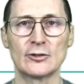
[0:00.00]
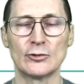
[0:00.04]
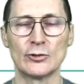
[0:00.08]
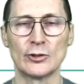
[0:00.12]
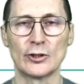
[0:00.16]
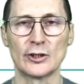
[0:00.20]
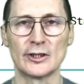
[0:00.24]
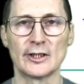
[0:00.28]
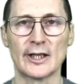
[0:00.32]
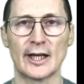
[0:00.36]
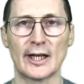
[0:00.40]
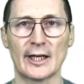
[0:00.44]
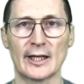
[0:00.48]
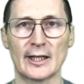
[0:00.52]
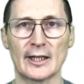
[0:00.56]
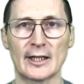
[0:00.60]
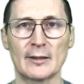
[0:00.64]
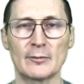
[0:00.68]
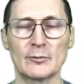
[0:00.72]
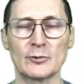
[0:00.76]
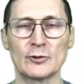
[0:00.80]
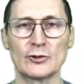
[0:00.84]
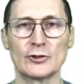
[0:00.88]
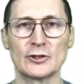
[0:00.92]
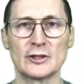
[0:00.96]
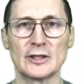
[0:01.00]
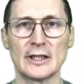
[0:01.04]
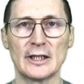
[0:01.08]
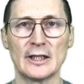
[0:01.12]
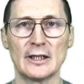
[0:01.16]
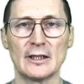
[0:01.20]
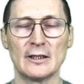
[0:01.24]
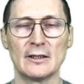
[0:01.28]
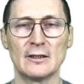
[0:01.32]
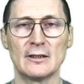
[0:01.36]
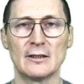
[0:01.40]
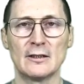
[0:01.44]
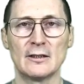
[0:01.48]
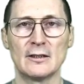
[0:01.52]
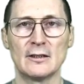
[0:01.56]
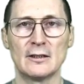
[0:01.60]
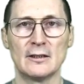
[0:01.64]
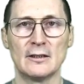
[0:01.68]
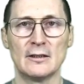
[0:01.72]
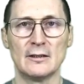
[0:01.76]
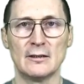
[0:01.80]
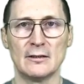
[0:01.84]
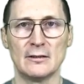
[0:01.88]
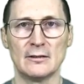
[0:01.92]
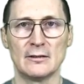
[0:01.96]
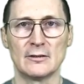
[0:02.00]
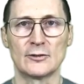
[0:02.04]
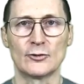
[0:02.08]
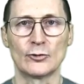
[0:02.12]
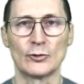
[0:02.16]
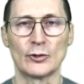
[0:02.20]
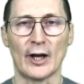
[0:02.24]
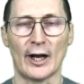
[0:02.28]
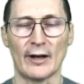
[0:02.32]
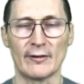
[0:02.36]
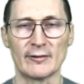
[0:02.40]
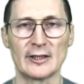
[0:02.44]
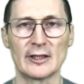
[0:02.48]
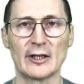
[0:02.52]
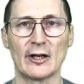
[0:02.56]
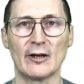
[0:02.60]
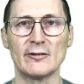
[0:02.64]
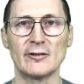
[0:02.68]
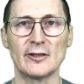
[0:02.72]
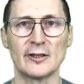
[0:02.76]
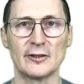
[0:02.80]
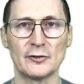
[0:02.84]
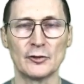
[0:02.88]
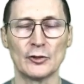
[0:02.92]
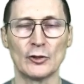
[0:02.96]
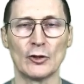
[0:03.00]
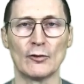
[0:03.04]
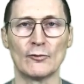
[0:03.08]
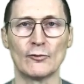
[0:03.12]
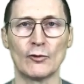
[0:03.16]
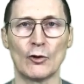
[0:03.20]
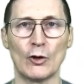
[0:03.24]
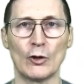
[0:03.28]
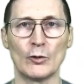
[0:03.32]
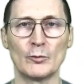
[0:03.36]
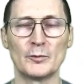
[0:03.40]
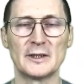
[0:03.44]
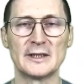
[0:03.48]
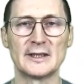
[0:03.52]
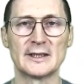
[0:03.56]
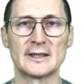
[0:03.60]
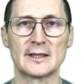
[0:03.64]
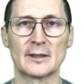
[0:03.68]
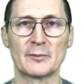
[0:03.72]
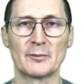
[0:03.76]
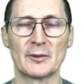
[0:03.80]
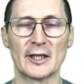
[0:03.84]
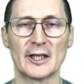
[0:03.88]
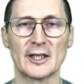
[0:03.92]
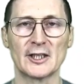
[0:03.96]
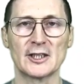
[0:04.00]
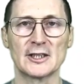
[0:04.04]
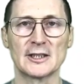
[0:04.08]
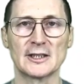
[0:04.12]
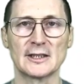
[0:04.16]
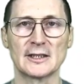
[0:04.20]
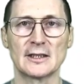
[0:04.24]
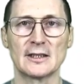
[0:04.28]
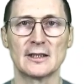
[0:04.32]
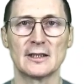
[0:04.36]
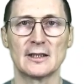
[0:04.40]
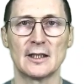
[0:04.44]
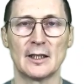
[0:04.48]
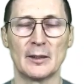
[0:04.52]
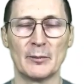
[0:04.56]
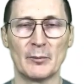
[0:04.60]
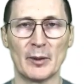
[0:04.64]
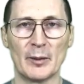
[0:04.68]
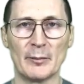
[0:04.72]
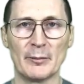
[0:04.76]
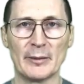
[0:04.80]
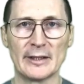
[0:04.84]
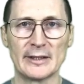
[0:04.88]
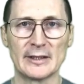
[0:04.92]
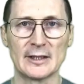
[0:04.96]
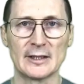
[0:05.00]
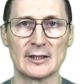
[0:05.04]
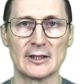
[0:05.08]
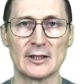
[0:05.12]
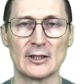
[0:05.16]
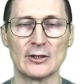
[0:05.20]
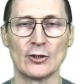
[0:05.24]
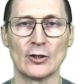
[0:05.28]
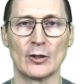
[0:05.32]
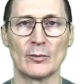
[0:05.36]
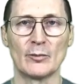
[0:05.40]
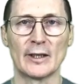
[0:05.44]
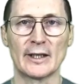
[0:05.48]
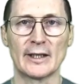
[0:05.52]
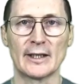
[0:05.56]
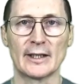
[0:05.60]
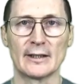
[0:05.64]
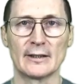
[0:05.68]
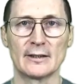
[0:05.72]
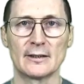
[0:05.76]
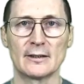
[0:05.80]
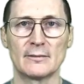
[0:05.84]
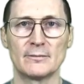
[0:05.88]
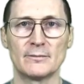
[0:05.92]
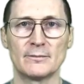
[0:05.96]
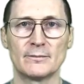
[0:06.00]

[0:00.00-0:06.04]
doer diagram to have an overview of all business operations implemented in your backend.